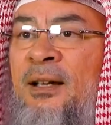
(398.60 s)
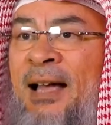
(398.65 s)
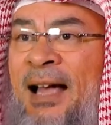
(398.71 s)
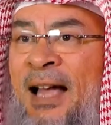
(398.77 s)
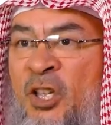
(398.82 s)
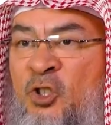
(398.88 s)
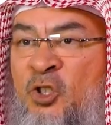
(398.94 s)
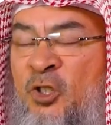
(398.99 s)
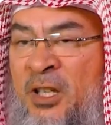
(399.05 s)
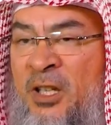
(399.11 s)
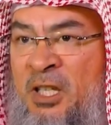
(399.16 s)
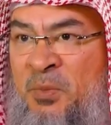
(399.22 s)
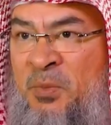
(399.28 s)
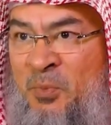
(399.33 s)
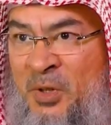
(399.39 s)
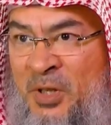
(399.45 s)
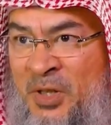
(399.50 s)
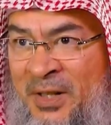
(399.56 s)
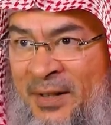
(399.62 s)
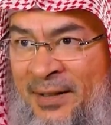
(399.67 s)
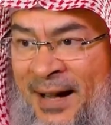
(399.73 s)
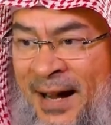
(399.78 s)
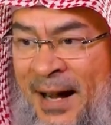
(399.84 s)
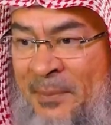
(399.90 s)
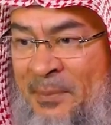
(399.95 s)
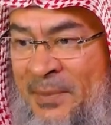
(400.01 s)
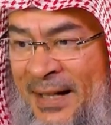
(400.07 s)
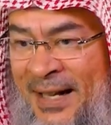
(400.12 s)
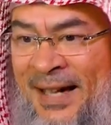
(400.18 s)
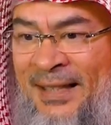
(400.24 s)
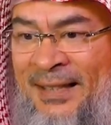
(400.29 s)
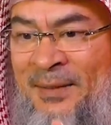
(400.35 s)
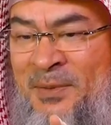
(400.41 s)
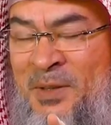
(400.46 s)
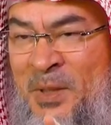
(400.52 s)
Hajj is prescribed
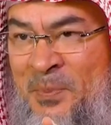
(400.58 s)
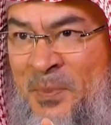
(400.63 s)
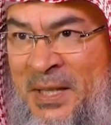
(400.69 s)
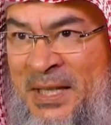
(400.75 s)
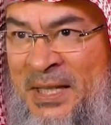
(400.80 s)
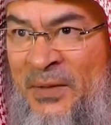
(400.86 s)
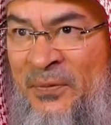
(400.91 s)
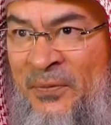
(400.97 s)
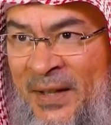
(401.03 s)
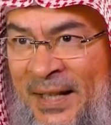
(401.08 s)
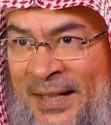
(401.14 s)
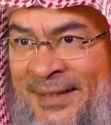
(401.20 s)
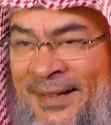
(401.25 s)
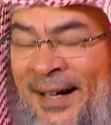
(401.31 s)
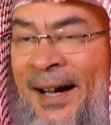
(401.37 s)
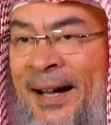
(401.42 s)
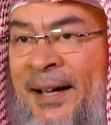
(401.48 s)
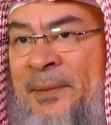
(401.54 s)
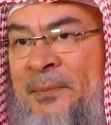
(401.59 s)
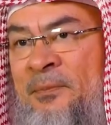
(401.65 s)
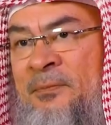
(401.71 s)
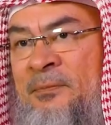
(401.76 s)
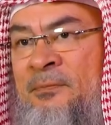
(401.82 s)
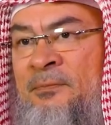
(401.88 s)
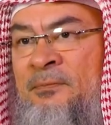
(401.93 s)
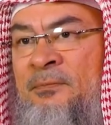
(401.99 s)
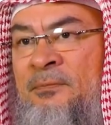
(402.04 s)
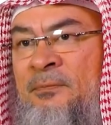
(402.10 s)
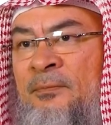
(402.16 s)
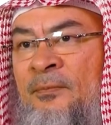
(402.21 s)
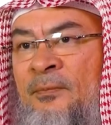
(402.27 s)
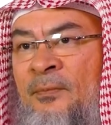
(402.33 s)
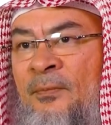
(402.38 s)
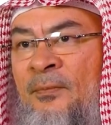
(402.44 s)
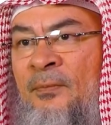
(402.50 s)
at a specific time.
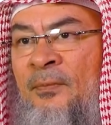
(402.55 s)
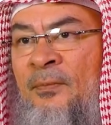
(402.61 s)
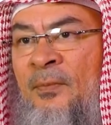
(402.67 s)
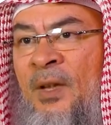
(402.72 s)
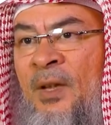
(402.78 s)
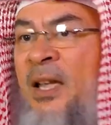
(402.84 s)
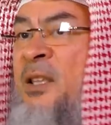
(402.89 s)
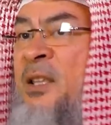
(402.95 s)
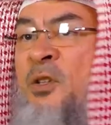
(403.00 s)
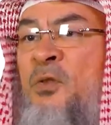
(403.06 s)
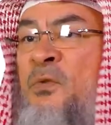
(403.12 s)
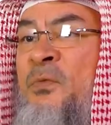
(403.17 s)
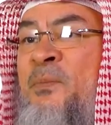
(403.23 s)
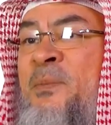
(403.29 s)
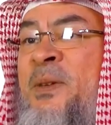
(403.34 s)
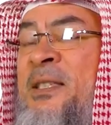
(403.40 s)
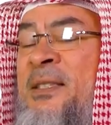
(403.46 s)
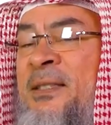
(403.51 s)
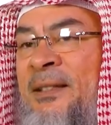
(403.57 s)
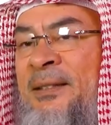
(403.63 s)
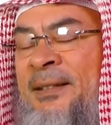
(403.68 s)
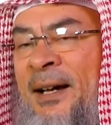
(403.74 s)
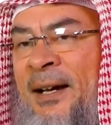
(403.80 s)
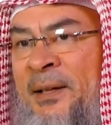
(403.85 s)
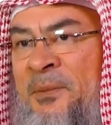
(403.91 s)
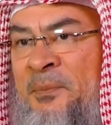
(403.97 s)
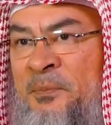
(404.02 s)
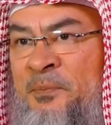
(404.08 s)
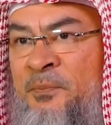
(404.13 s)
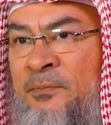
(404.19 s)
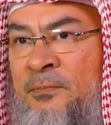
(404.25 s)
And you've missed the time.